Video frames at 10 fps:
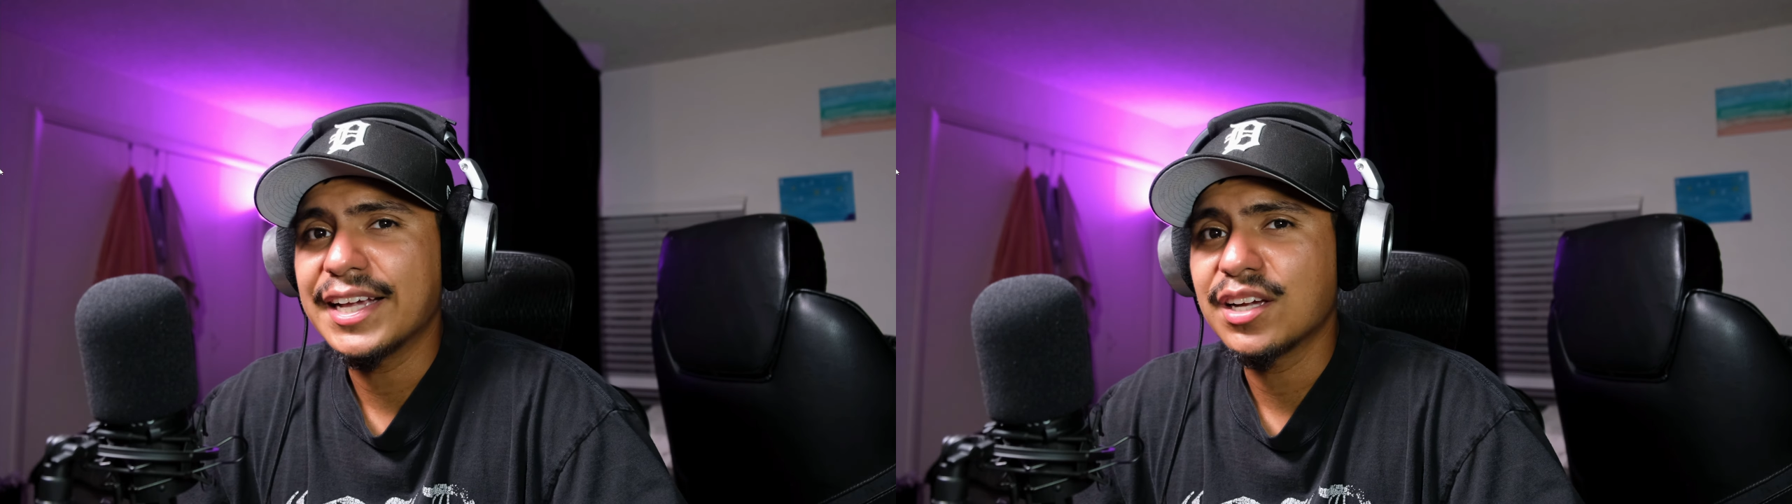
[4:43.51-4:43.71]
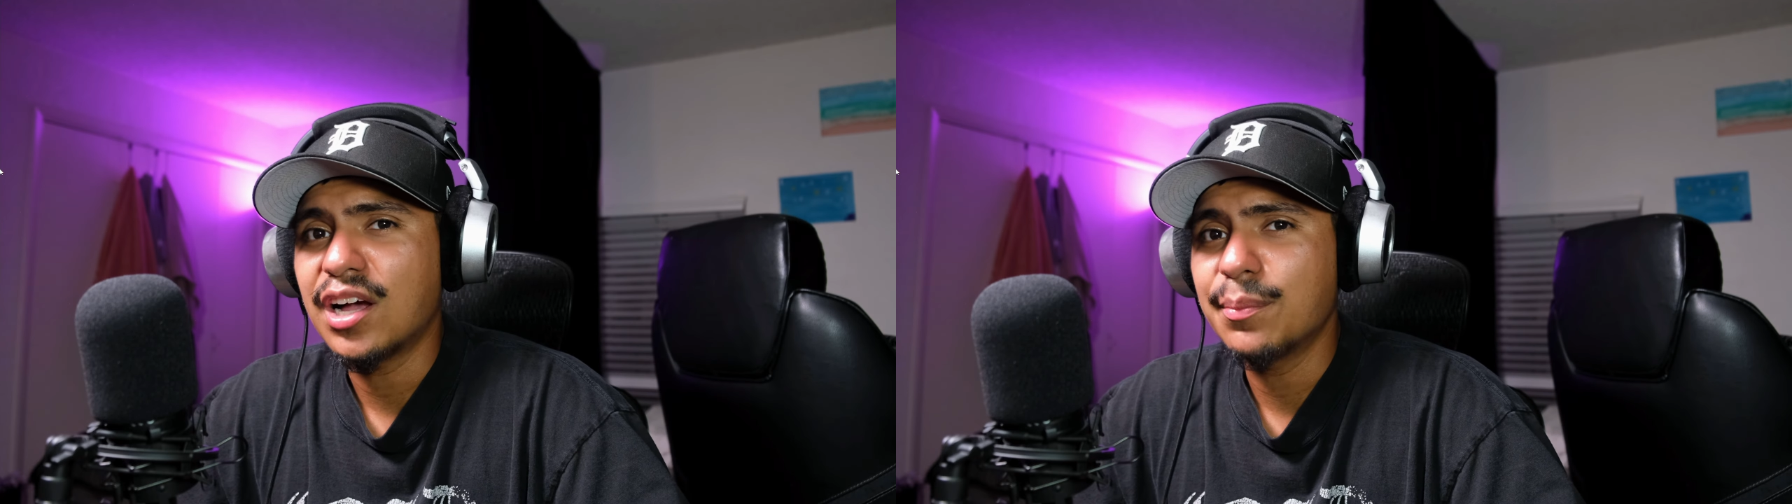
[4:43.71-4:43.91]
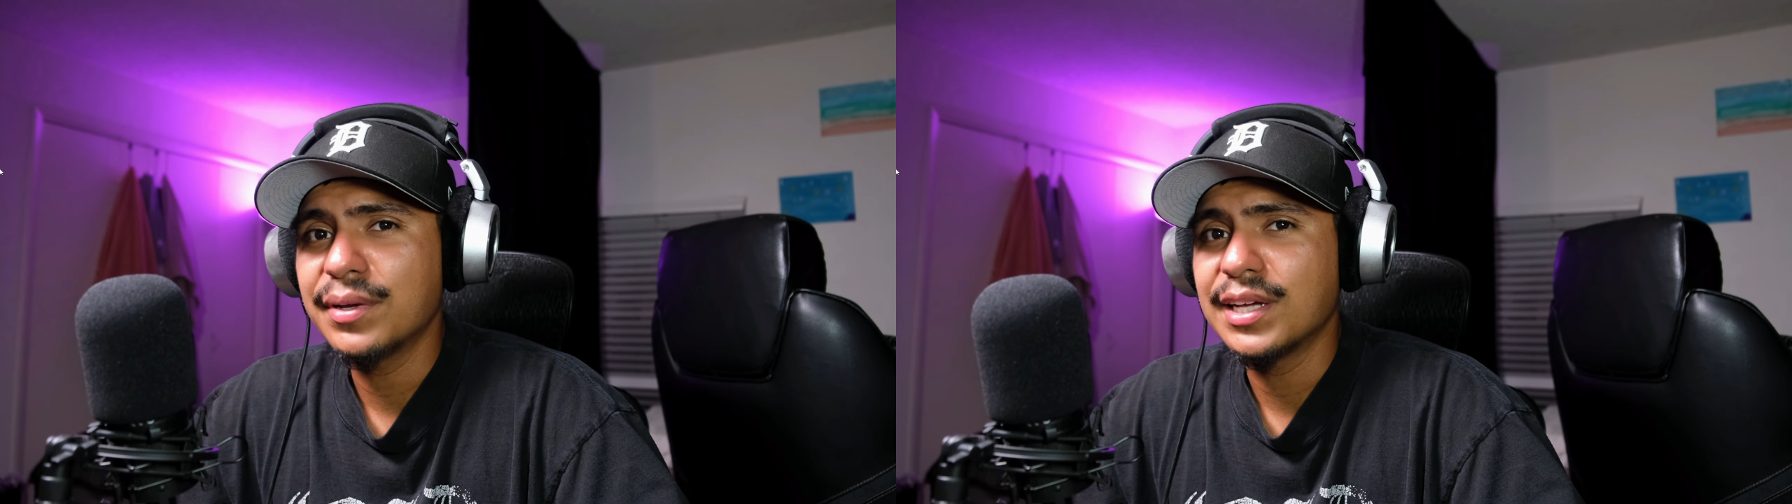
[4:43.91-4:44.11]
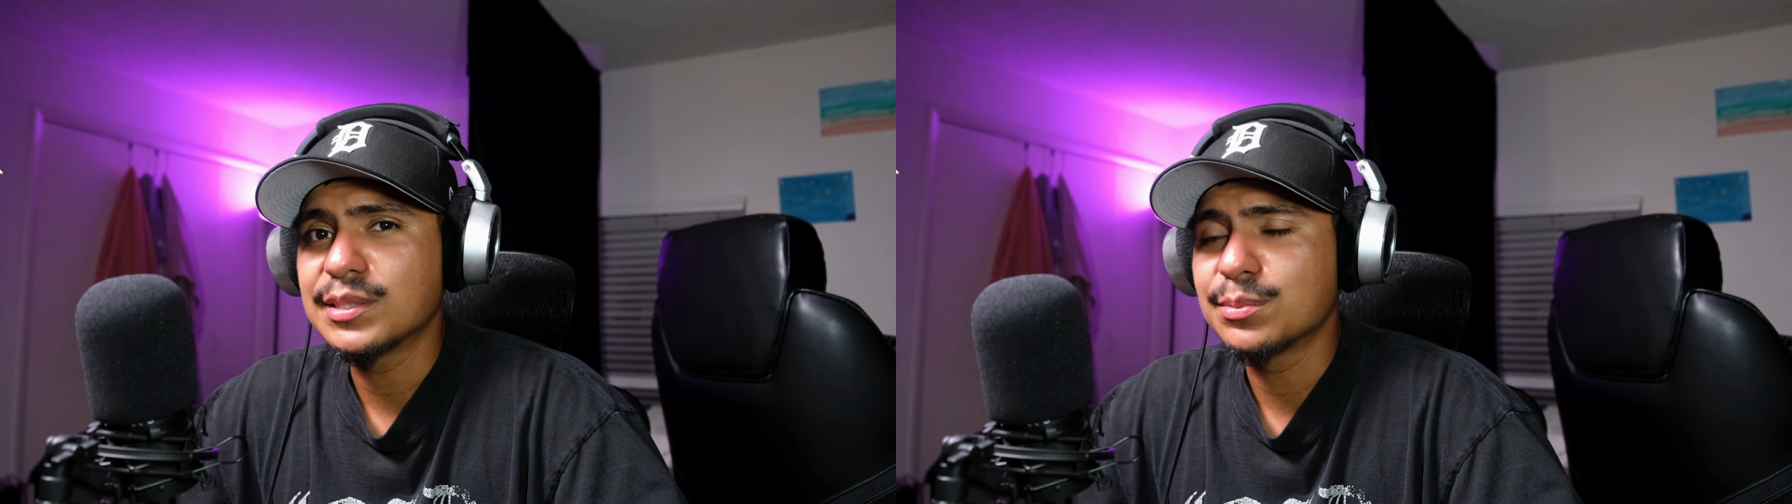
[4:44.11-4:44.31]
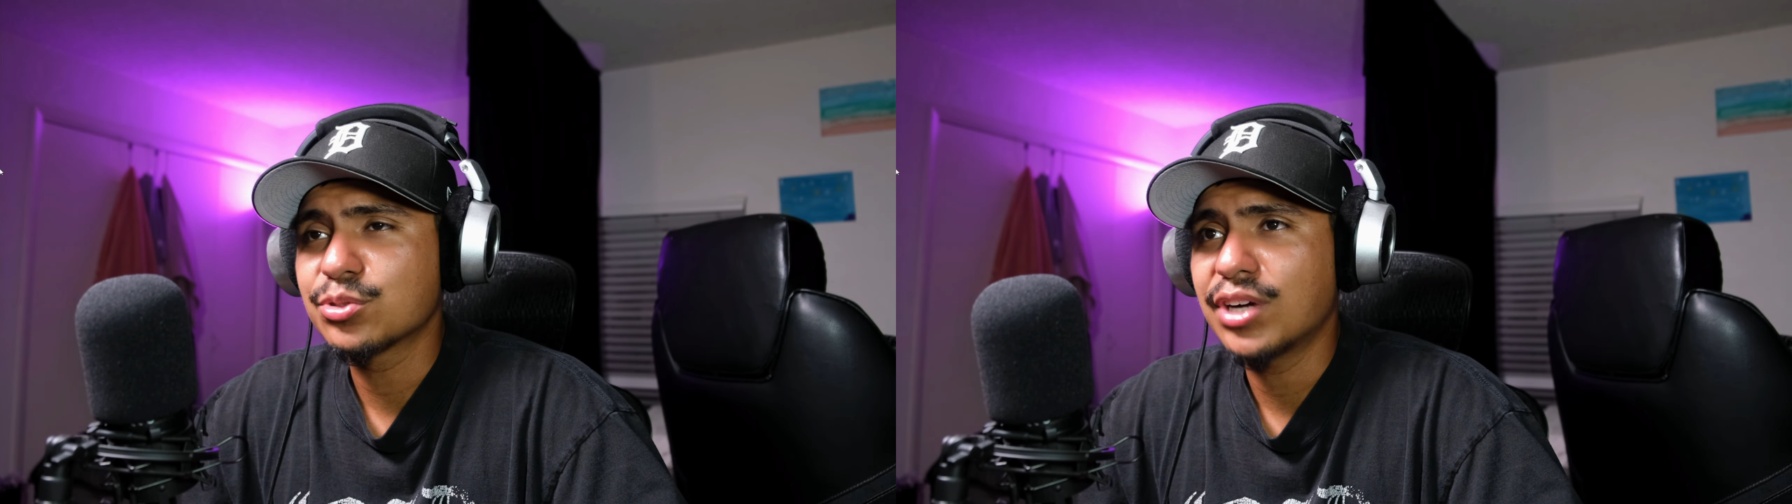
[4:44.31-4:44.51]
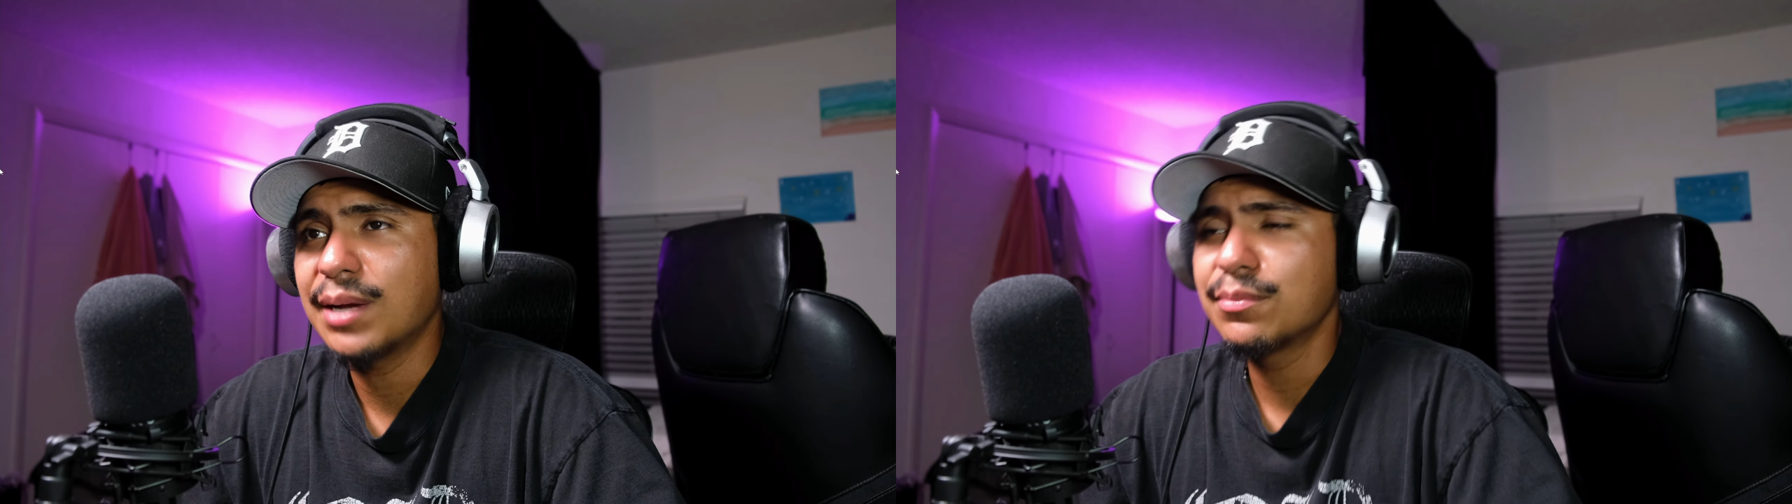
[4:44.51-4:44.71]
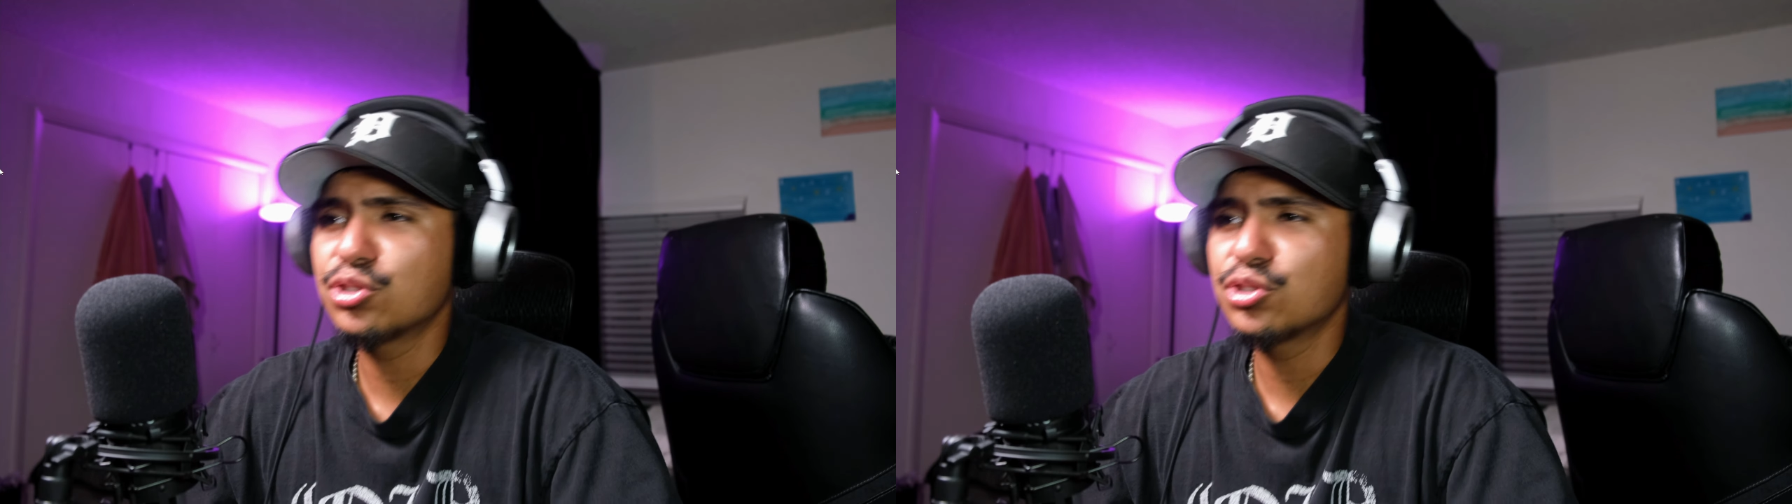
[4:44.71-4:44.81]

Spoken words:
comment, and subscribe.